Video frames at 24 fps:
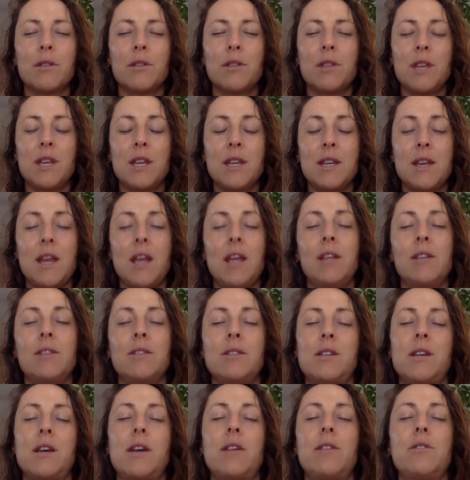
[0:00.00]
the innate
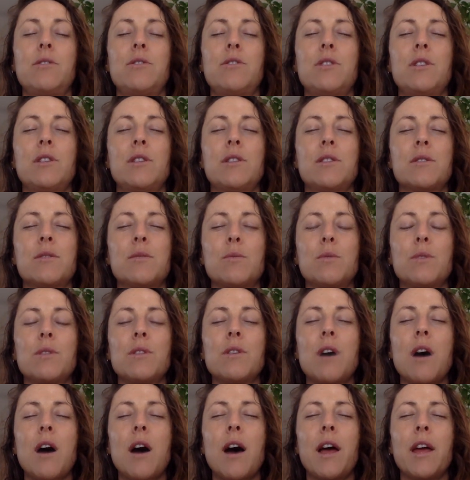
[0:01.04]
intelligence, with
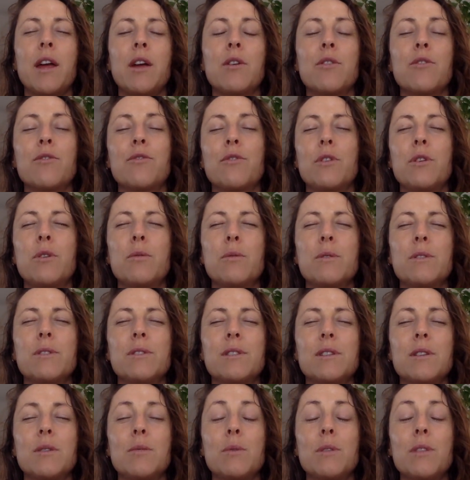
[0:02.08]
the higher
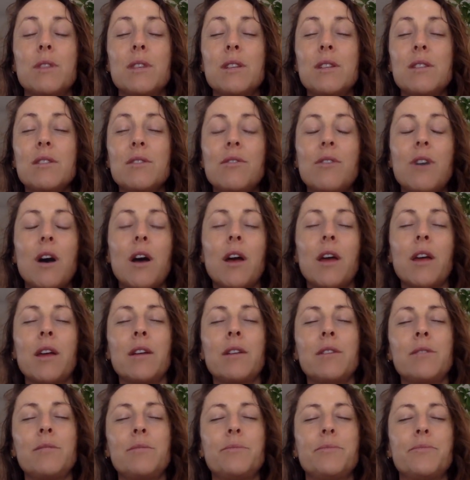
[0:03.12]
frequency, with the
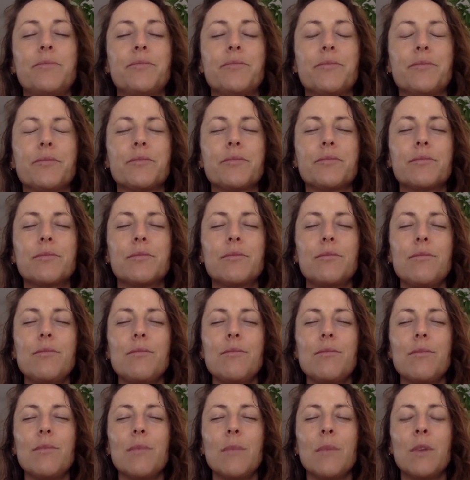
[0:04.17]
divine,
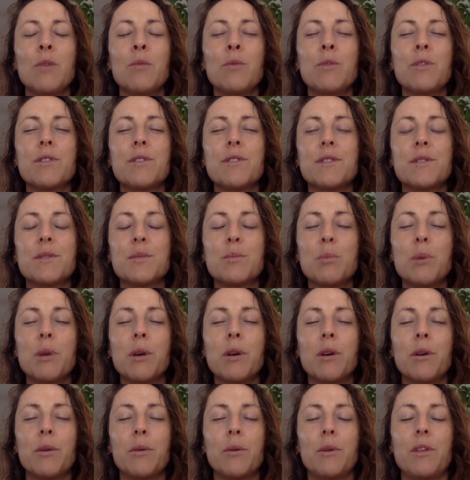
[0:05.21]
with the
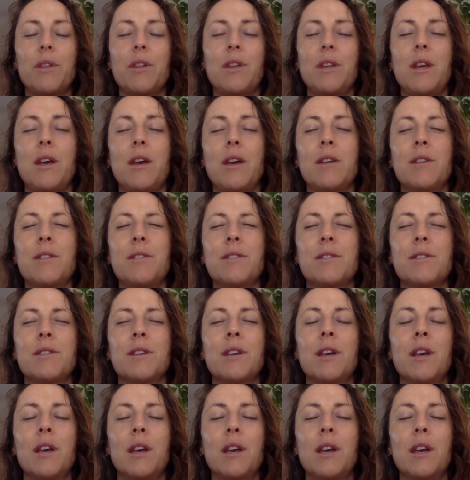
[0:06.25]
spirit within us.